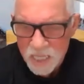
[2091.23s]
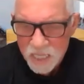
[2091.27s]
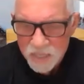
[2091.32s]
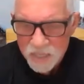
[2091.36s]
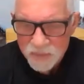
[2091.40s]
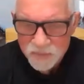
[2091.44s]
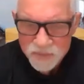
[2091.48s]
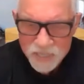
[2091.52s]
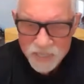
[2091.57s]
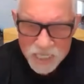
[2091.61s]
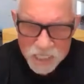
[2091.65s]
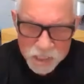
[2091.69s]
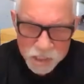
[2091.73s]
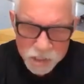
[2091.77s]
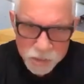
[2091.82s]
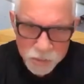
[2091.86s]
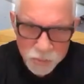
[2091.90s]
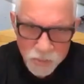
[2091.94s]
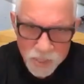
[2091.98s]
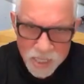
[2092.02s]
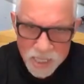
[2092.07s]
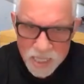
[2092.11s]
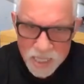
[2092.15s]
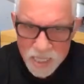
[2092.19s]

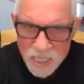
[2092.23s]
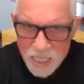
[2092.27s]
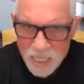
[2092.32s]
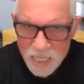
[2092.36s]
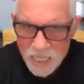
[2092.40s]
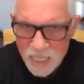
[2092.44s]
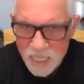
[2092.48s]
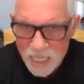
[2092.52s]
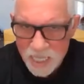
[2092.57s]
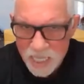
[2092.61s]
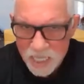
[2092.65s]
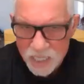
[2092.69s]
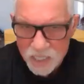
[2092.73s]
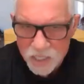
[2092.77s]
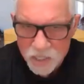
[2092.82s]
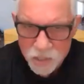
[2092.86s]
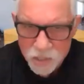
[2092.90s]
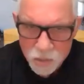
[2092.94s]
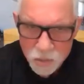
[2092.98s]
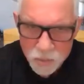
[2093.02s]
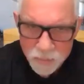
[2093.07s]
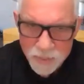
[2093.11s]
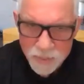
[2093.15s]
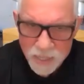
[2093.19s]
Venezuela,
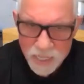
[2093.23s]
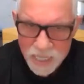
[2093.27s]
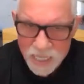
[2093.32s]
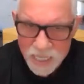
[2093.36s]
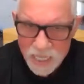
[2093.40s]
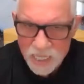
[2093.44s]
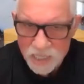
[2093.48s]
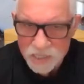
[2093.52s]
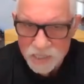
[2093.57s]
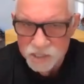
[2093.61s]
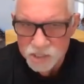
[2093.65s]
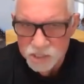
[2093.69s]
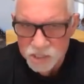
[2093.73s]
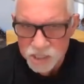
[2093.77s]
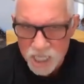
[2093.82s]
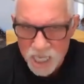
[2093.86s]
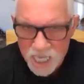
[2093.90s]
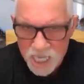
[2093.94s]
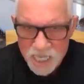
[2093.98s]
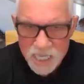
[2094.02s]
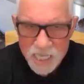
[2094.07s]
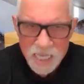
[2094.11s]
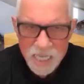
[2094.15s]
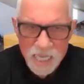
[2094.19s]
Cuba,
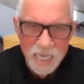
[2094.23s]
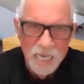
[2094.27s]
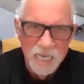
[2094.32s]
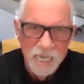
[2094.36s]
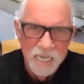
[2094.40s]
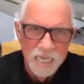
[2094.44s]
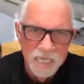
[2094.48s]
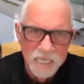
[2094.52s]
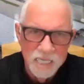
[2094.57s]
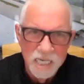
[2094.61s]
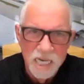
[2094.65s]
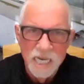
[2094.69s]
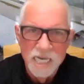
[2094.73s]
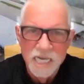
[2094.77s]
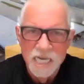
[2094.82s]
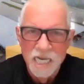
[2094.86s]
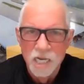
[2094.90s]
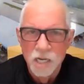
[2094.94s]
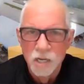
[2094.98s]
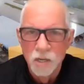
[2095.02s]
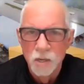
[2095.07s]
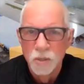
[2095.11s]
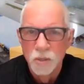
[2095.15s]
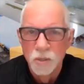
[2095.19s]
China, and I can
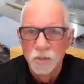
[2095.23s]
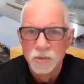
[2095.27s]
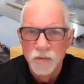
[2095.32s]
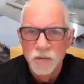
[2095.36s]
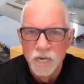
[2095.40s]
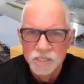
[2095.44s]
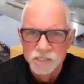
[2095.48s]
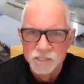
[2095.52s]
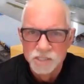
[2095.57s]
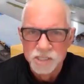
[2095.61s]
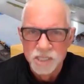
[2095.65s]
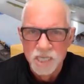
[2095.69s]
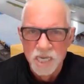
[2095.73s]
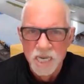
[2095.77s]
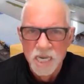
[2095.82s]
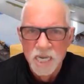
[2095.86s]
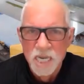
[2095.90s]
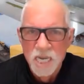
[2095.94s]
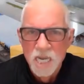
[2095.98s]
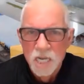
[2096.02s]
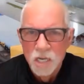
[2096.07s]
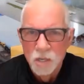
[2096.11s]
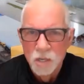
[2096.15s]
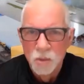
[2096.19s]
go Russia,
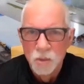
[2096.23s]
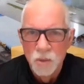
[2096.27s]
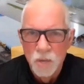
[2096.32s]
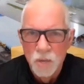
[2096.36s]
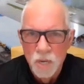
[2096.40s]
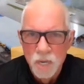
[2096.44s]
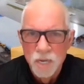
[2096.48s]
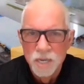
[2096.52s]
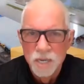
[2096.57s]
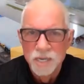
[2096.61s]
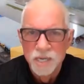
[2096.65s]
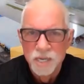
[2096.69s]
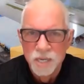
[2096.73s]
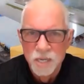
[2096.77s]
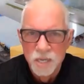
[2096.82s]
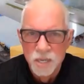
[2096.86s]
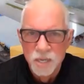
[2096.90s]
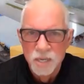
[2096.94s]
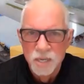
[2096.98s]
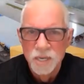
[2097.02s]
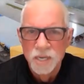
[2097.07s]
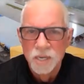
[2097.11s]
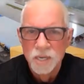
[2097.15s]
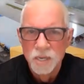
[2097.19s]
go on and
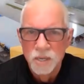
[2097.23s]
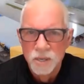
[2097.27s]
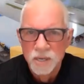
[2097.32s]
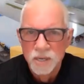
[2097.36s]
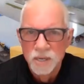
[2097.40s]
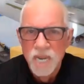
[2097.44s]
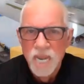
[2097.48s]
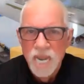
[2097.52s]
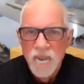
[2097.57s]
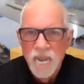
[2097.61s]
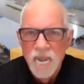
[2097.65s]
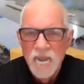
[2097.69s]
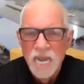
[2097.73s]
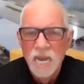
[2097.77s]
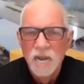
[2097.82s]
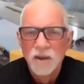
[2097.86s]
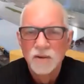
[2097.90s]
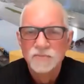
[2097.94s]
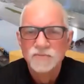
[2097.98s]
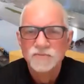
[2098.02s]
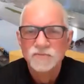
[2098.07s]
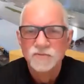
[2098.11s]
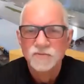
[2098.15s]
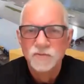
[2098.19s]
on and on, how
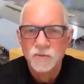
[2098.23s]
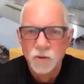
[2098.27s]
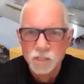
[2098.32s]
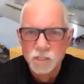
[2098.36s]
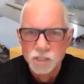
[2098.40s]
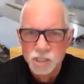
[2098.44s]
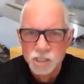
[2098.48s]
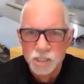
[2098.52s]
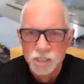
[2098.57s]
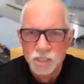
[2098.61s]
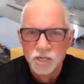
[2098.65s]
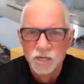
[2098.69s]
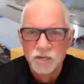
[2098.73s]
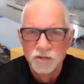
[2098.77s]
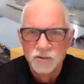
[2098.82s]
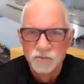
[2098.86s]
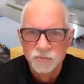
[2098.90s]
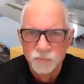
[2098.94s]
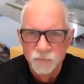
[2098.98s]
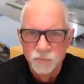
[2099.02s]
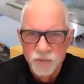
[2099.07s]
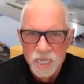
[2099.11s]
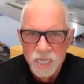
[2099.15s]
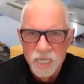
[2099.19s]
fortunate
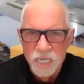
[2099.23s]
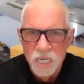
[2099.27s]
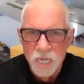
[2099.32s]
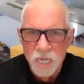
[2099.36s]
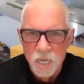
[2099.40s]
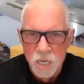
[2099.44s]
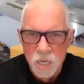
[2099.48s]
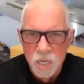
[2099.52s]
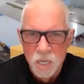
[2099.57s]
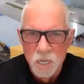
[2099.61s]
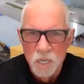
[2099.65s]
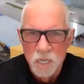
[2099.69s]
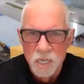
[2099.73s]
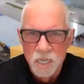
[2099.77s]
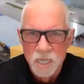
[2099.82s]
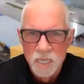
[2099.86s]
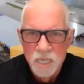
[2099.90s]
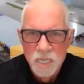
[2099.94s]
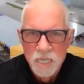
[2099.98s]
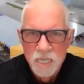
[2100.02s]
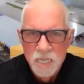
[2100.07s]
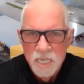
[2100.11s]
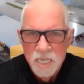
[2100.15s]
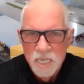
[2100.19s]
we are.
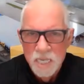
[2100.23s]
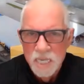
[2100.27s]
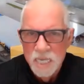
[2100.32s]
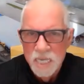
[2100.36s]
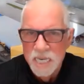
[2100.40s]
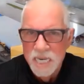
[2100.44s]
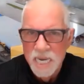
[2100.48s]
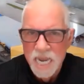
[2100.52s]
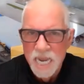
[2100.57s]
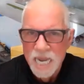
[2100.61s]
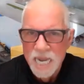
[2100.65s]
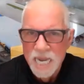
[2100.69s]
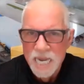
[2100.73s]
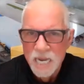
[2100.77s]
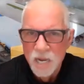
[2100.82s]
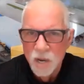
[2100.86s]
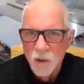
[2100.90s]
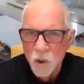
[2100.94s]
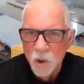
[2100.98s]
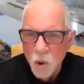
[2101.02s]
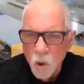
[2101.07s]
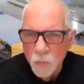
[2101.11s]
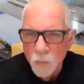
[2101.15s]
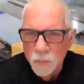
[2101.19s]
And I
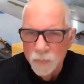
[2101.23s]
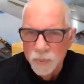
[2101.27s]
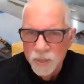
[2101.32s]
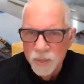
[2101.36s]
hope